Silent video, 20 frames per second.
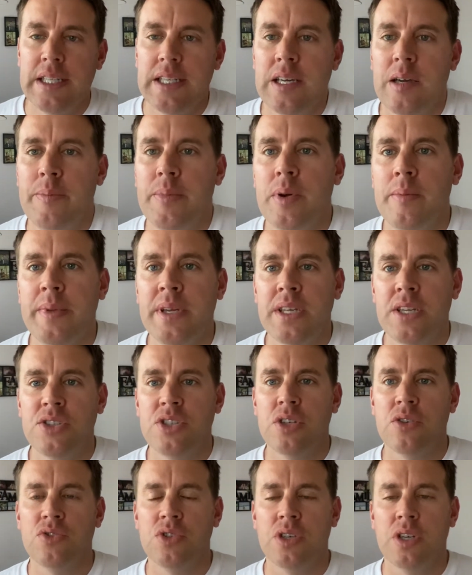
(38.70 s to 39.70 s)
But me and the
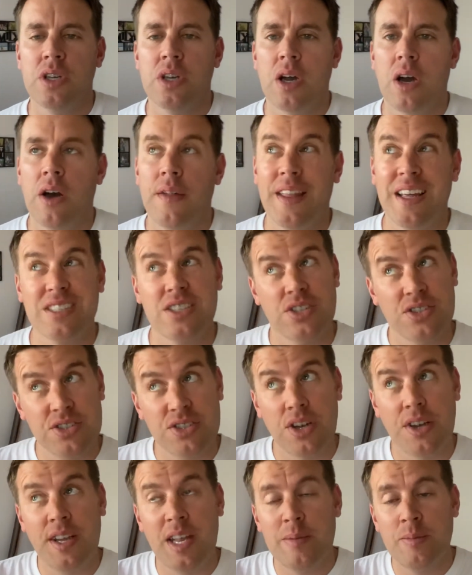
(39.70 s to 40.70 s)
children, and that's on
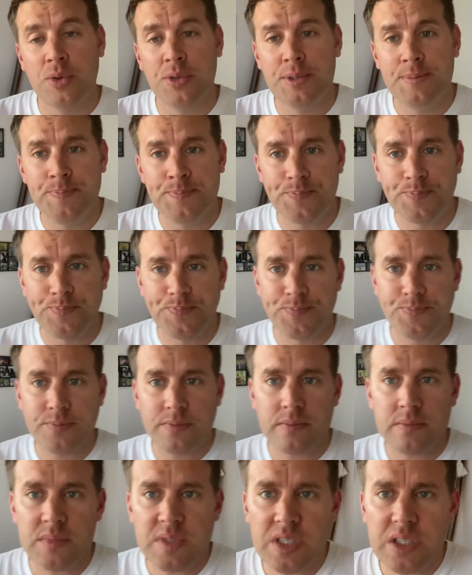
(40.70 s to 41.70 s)
Sunday morning.
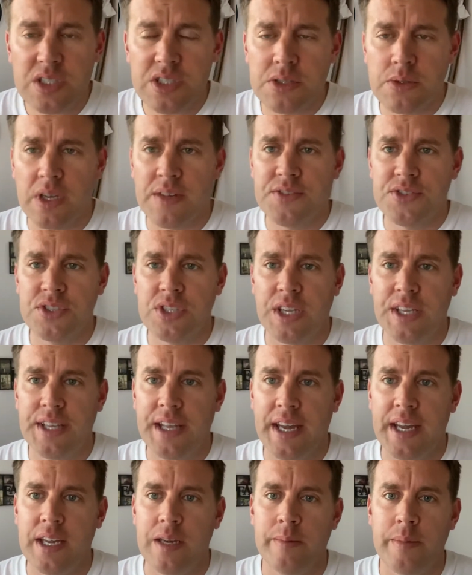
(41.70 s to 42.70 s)
So I have
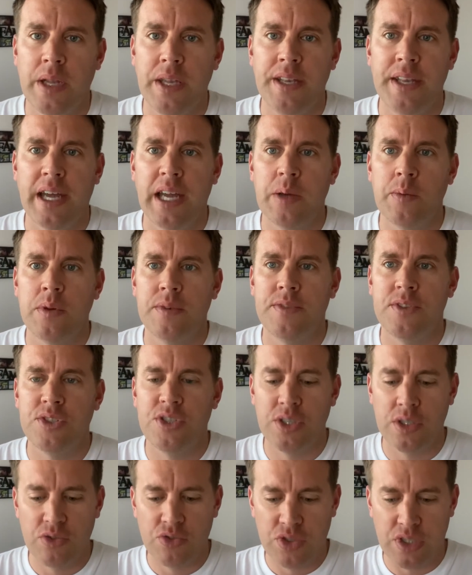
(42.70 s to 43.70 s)
Sunday and Monday with the
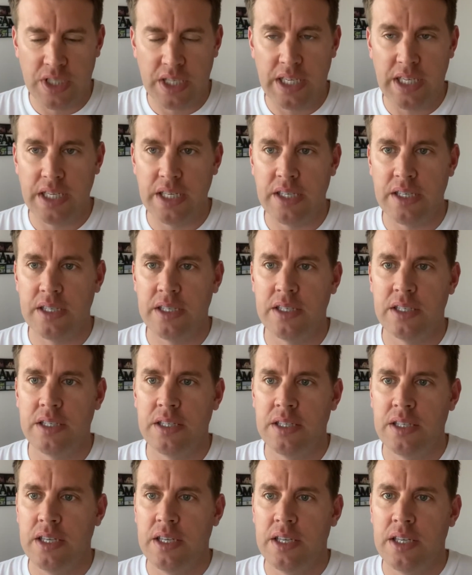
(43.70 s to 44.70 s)
children here
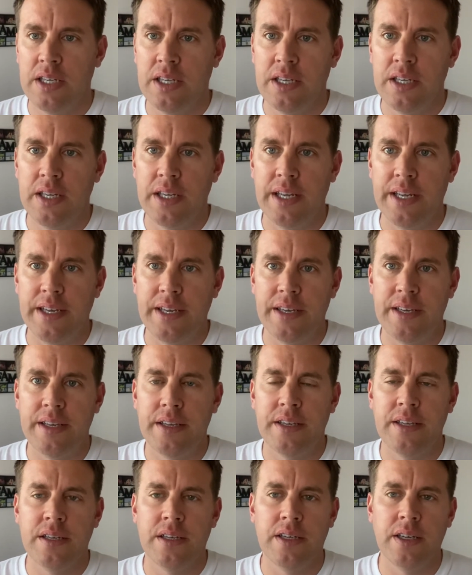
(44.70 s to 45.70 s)
in
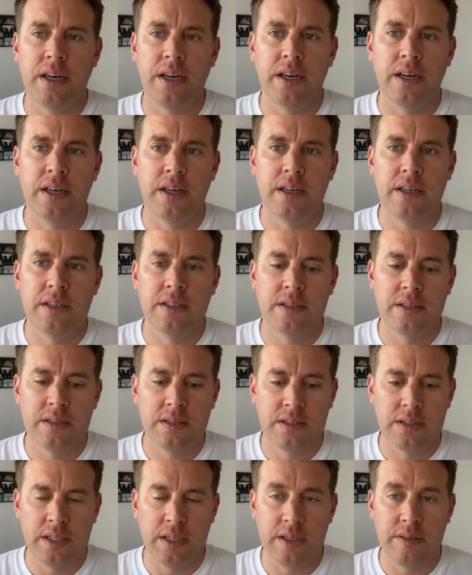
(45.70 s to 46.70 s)

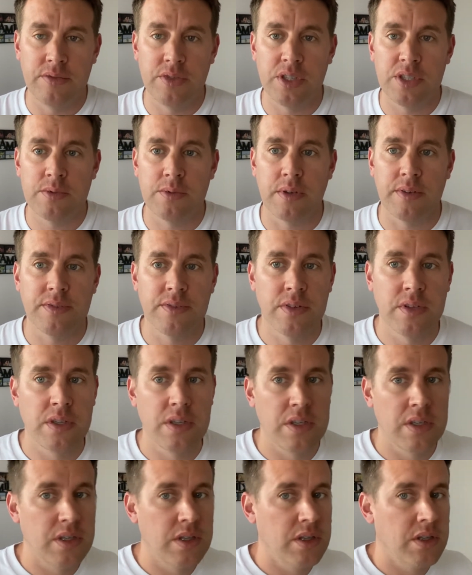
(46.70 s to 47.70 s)
Wroclaw.
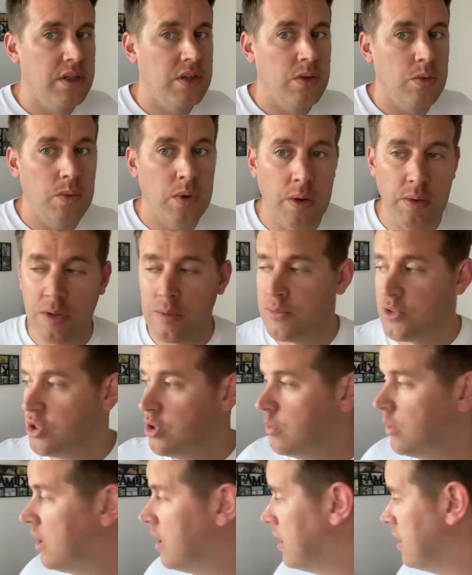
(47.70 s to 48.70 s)
Welcome
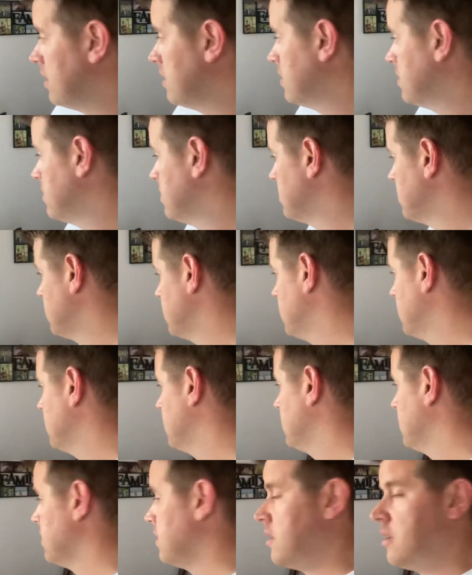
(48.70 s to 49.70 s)
to our
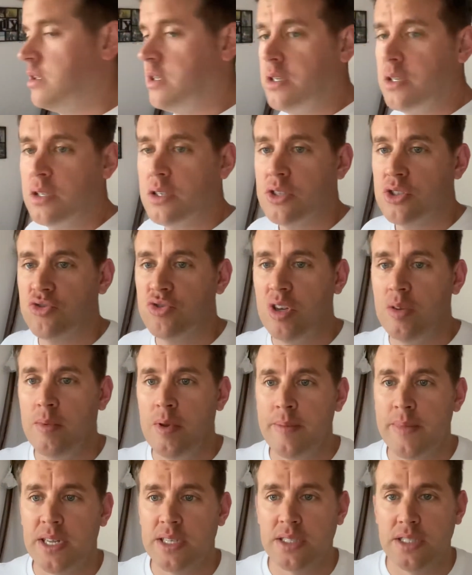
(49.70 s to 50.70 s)
extremely
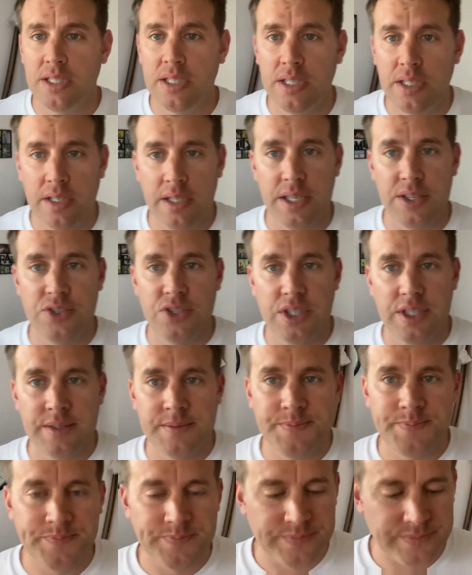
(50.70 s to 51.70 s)
messy kitchen.